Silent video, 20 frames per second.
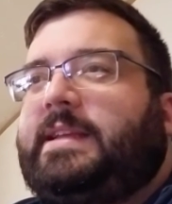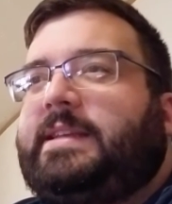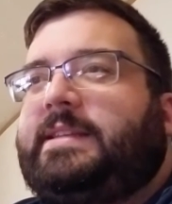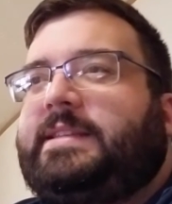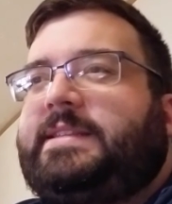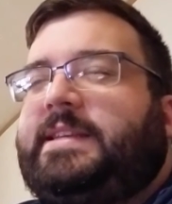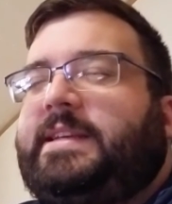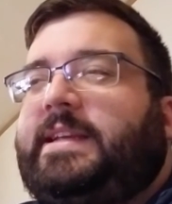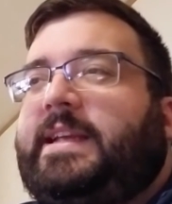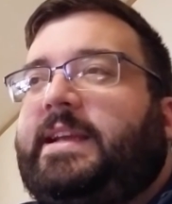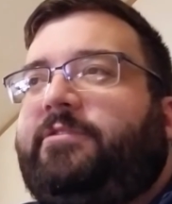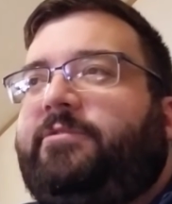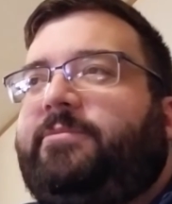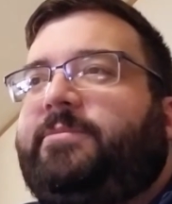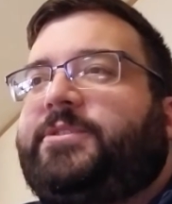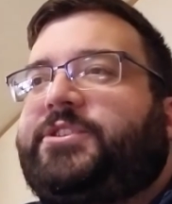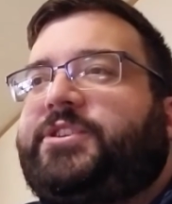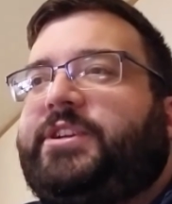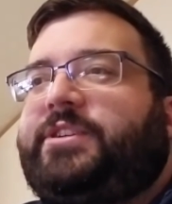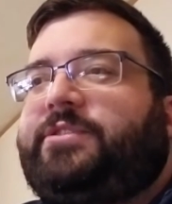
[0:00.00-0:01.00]
see Heavy
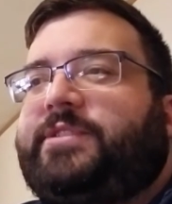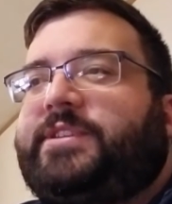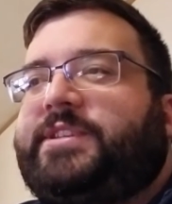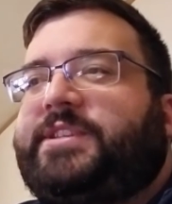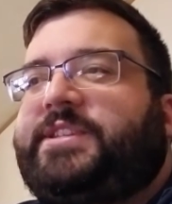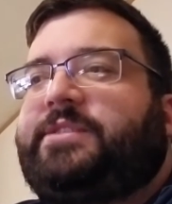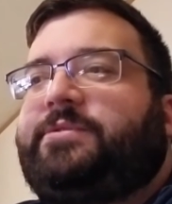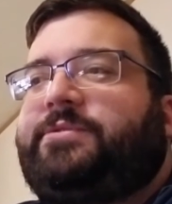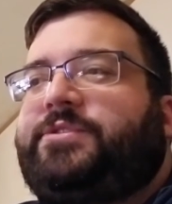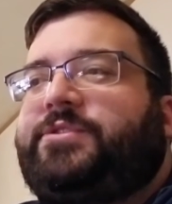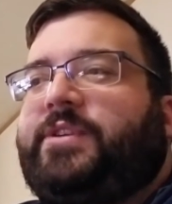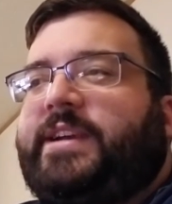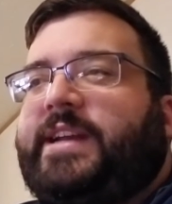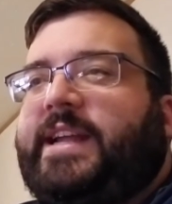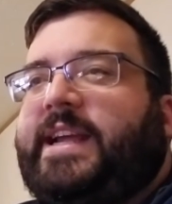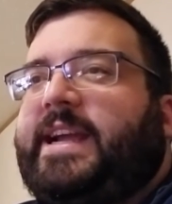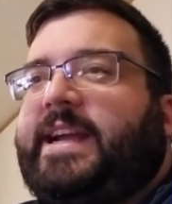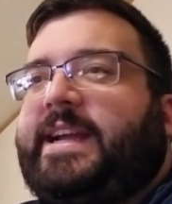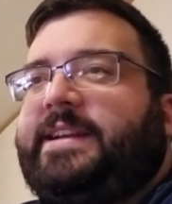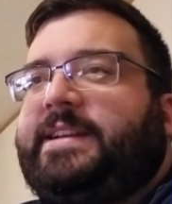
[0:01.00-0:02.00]
Machinery is still trying to
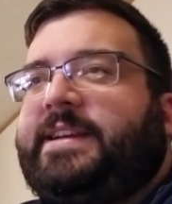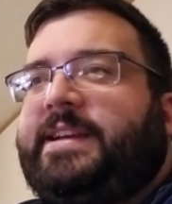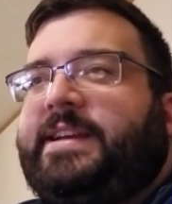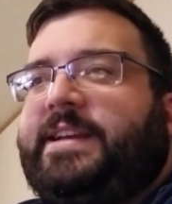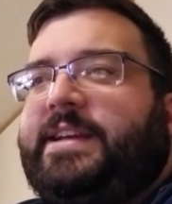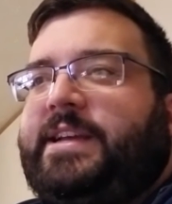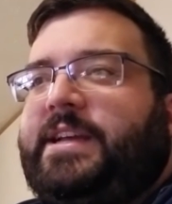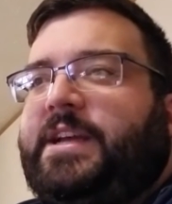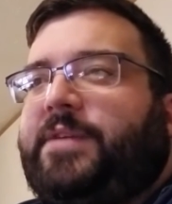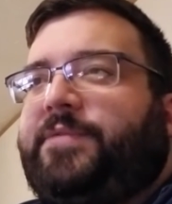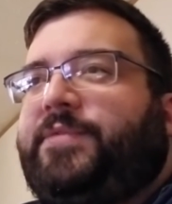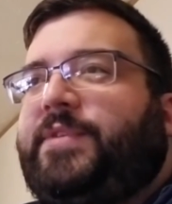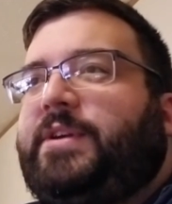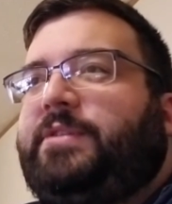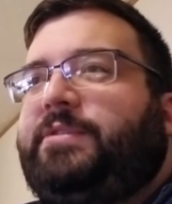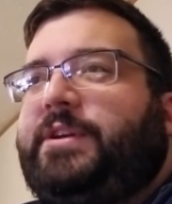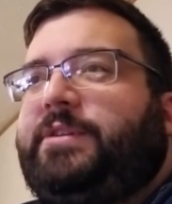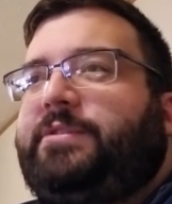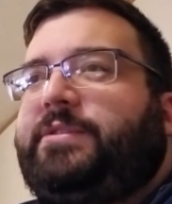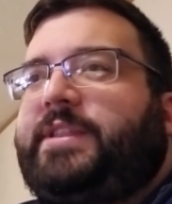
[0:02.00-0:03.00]
add a
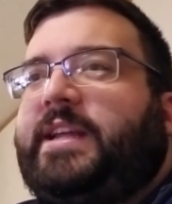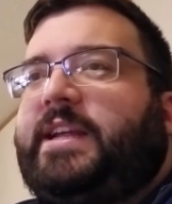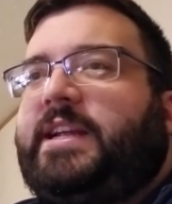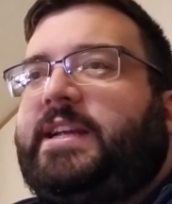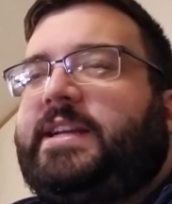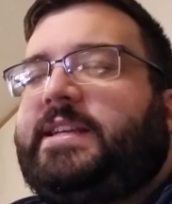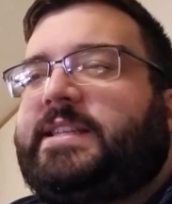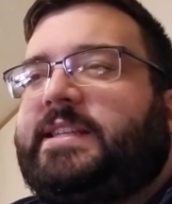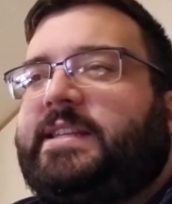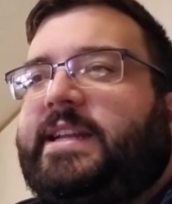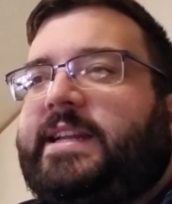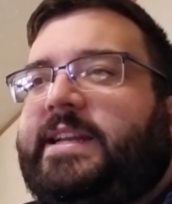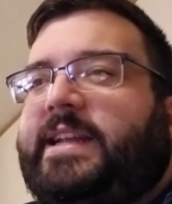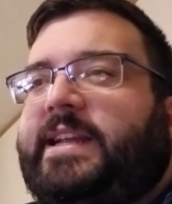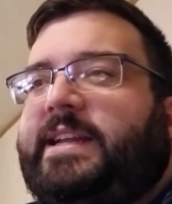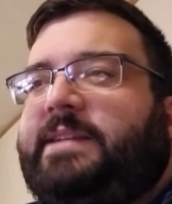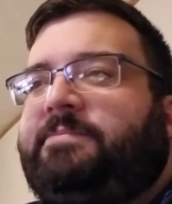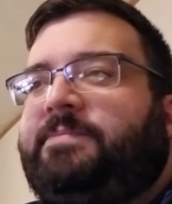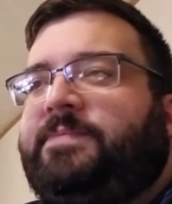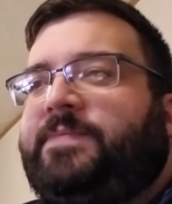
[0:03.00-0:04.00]
few new things, and then
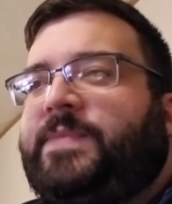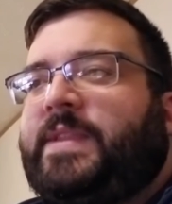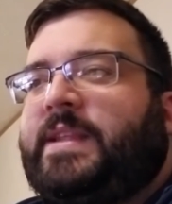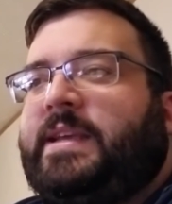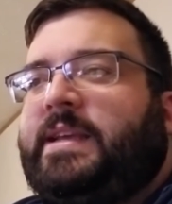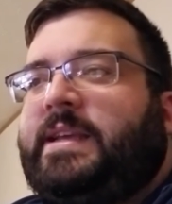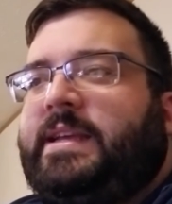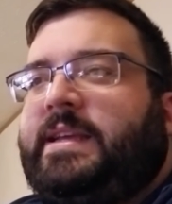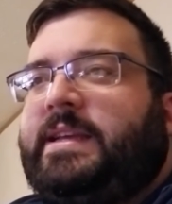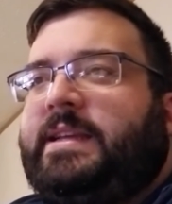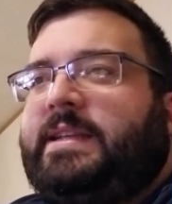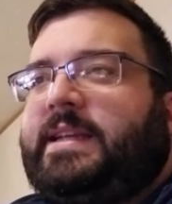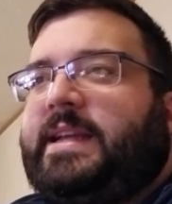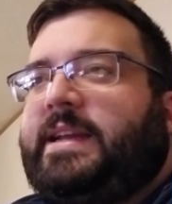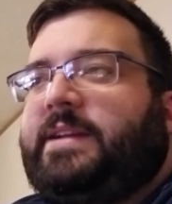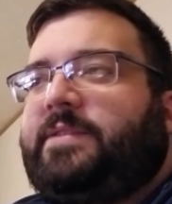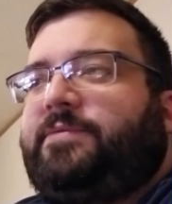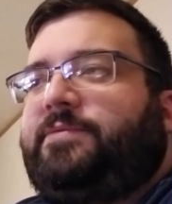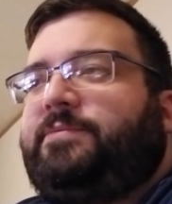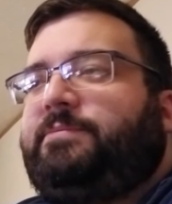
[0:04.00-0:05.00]
he
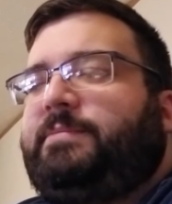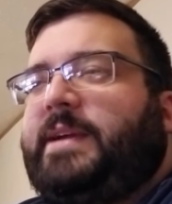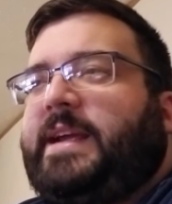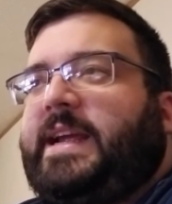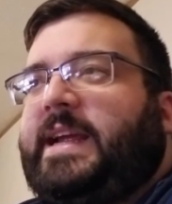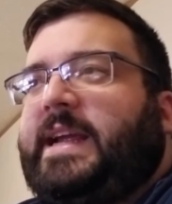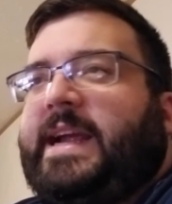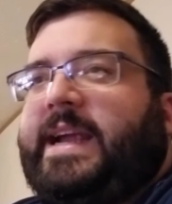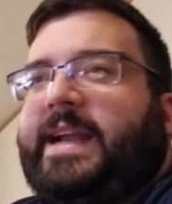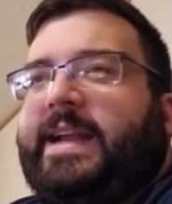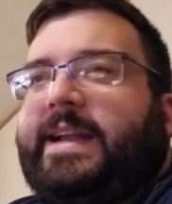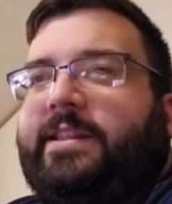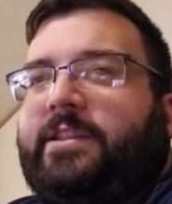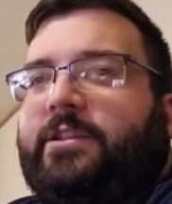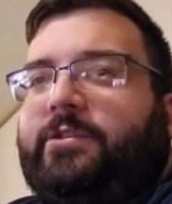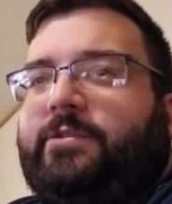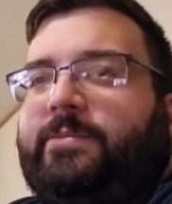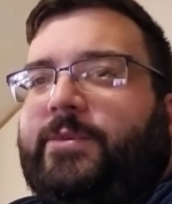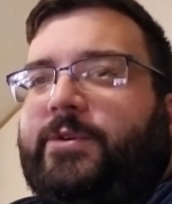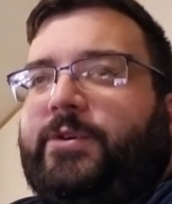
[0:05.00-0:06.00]
kind of added a
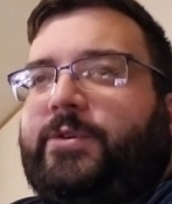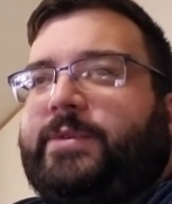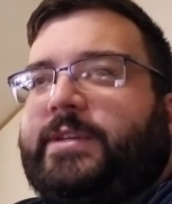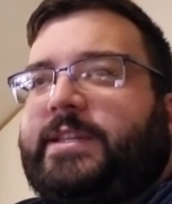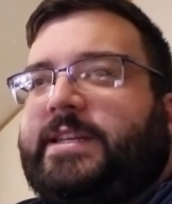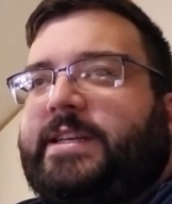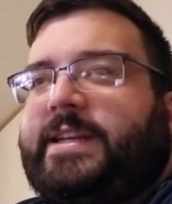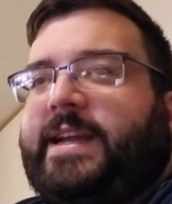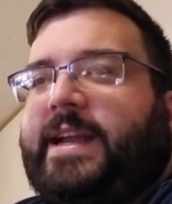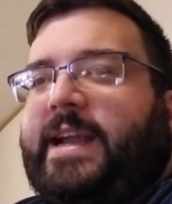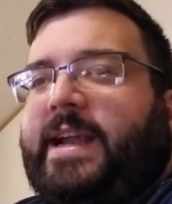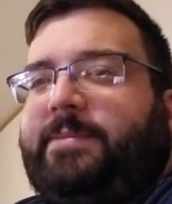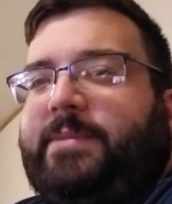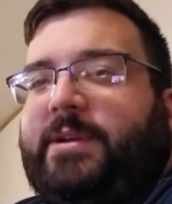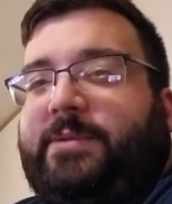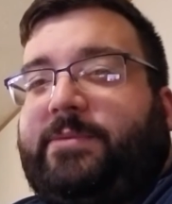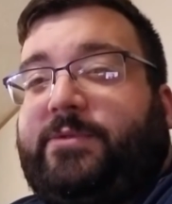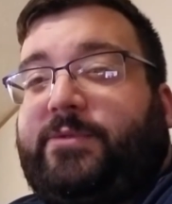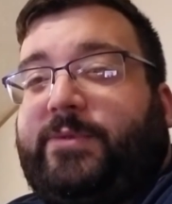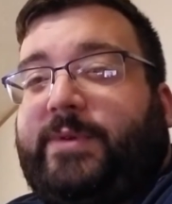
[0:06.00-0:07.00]
little more with the
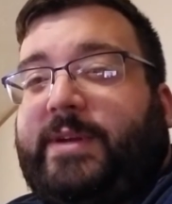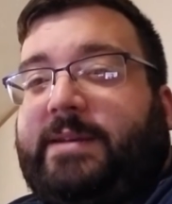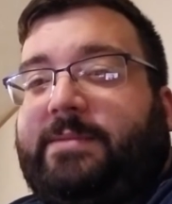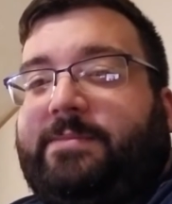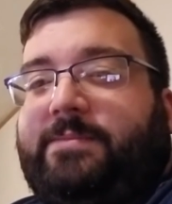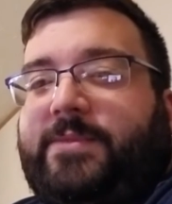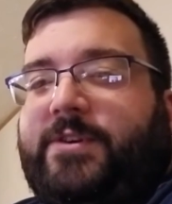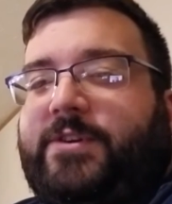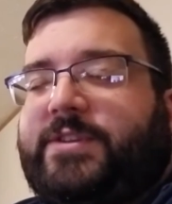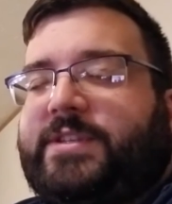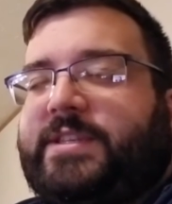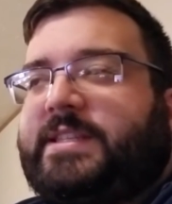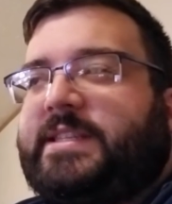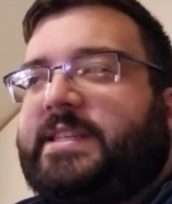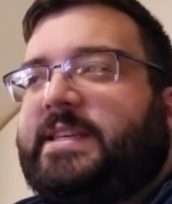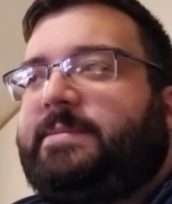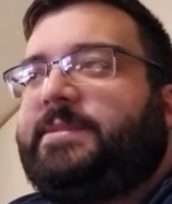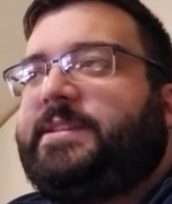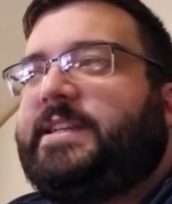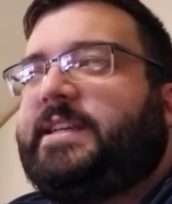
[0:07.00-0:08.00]
dynamic between Moss and
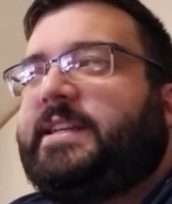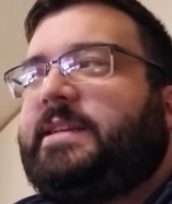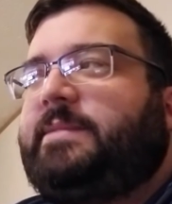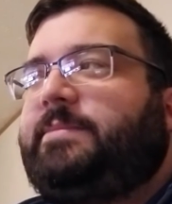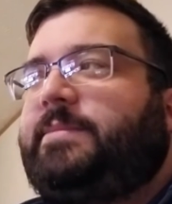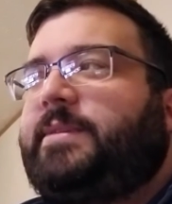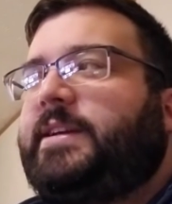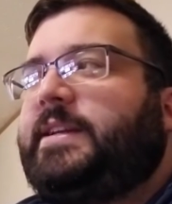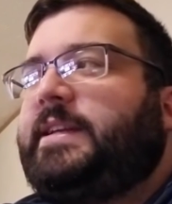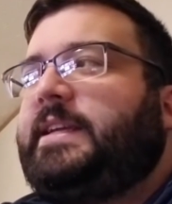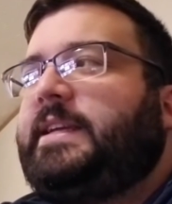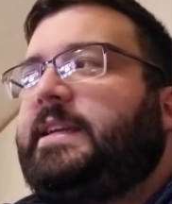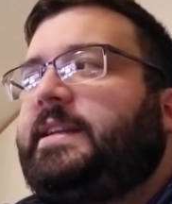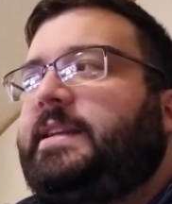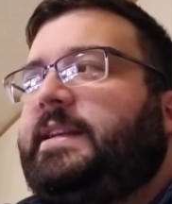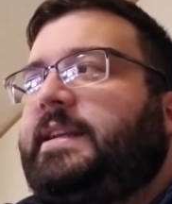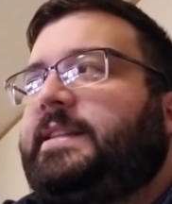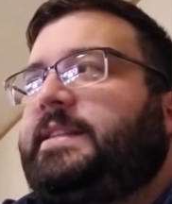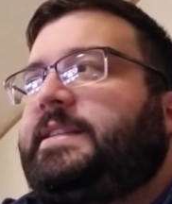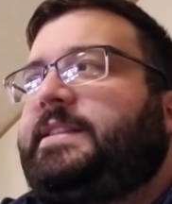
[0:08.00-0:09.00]
Sabatelli, but
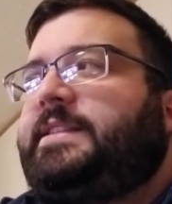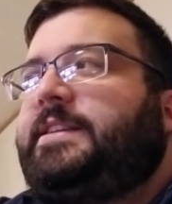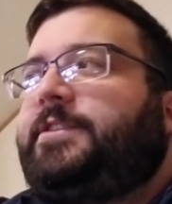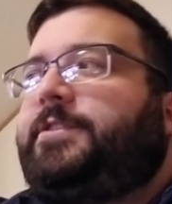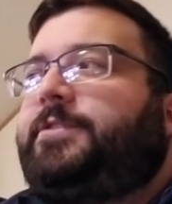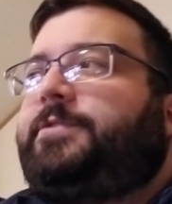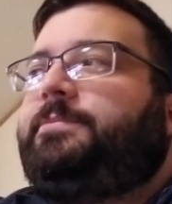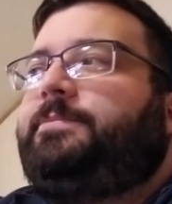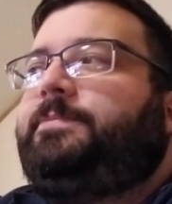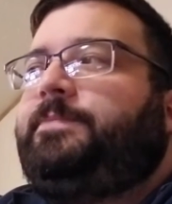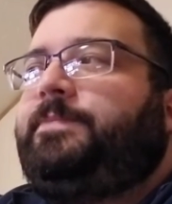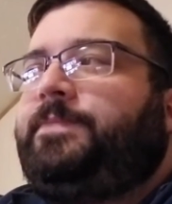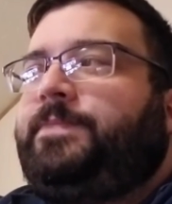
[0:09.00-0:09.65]
it's still